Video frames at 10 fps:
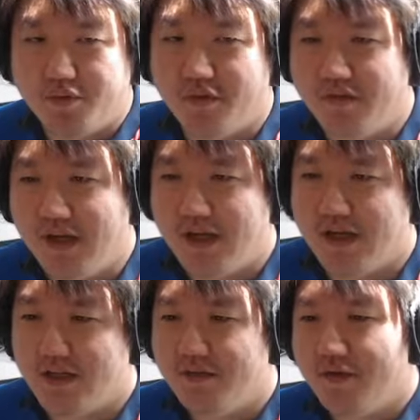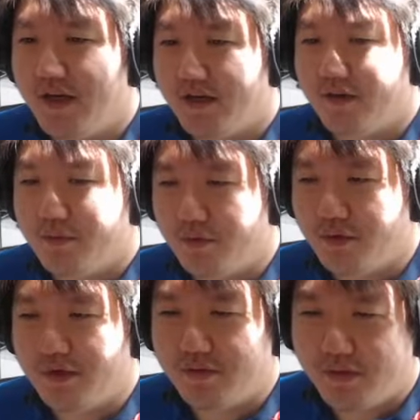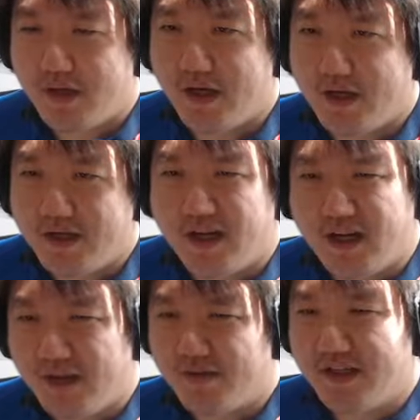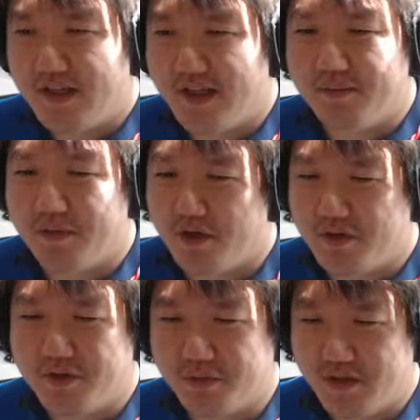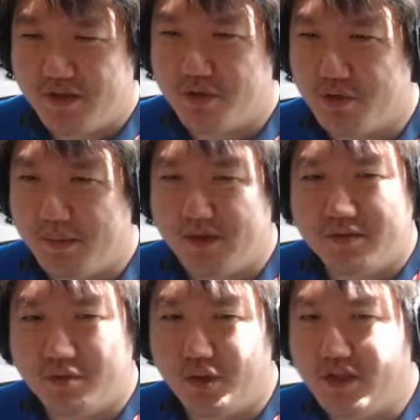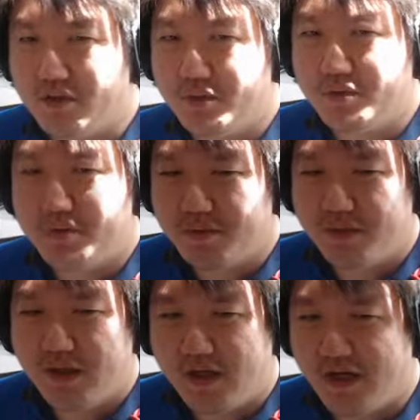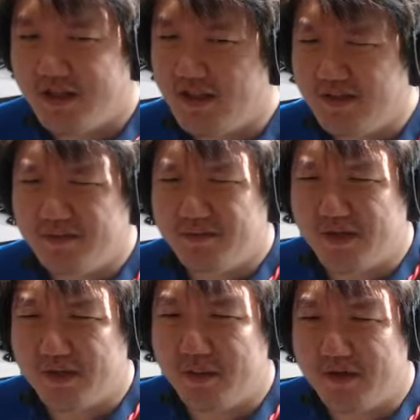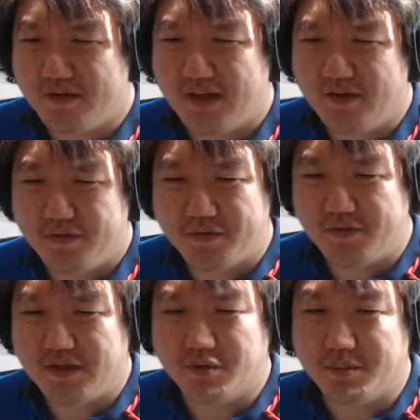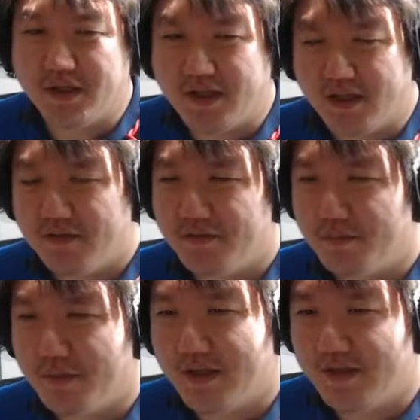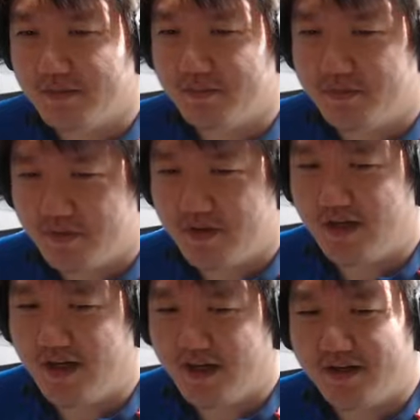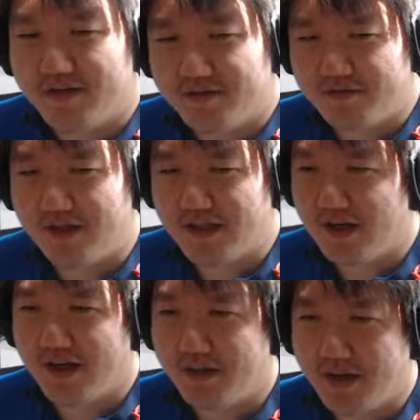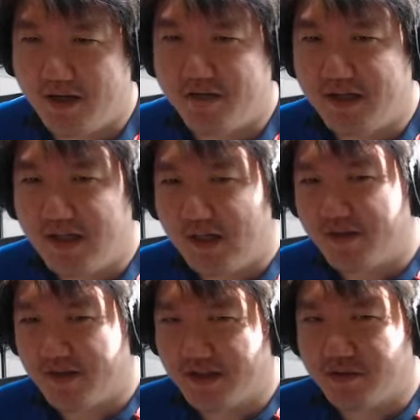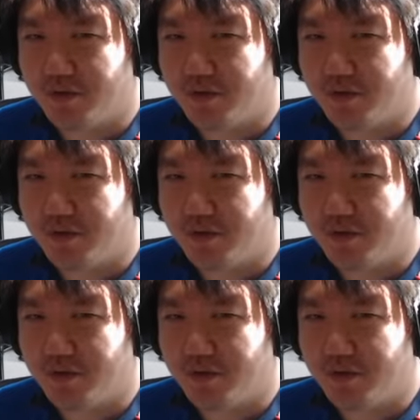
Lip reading: of Valor artifact and I leveled it up all the way to about 22. I think about level 15 will be enough, but yeah, right now I already leveled this to